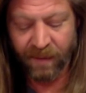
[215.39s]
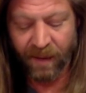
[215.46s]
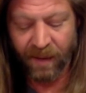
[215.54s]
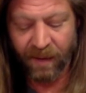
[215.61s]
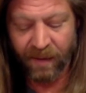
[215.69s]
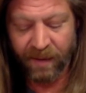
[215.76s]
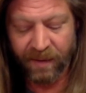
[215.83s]

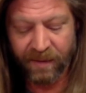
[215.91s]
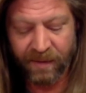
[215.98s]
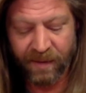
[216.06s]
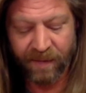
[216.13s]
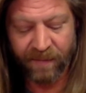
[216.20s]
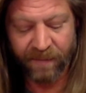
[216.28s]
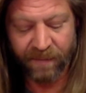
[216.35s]
And Elena's
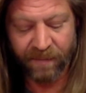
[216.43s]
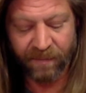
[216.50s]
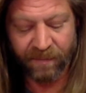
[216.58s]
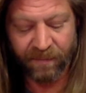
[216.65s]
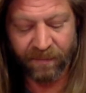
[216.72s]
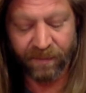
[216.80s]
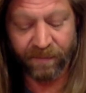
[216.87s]
life,
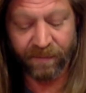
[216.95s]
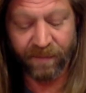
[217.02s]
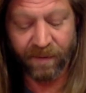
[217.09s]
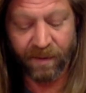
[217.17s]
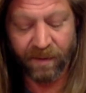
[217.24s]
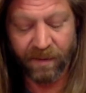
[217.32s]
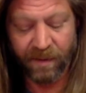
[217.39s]
before the
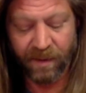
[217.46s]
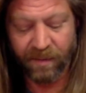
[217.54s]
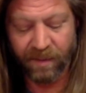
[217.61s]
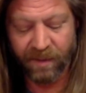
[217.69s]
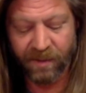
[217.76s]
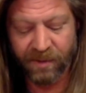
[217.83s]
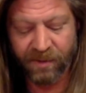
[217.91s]
fall, had
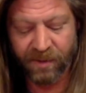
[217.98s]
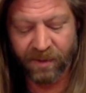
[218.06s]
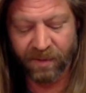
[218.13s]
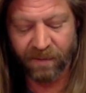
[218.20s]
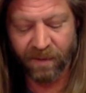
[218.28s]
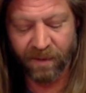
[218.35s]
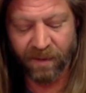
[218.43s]
been a string
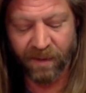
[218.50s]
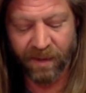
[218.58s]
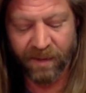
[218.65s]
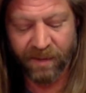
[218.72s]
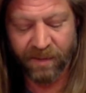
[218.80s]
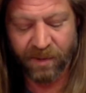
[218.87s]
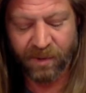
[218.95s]
of wrong
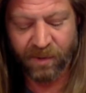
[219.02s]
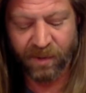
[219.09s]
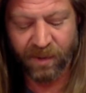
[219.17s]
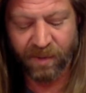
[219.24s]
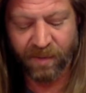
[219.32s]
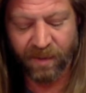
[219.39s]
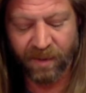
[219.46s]
guys
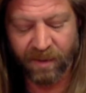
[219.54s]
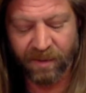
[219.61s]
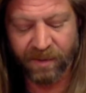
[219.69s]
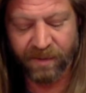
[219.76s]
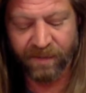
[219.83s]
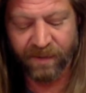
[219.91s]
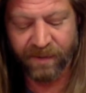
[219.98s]
punctuated by
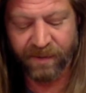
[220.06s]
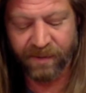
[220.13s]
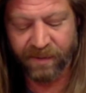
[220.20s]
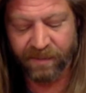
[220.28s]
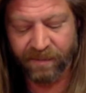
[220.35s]
cartons of ice cream.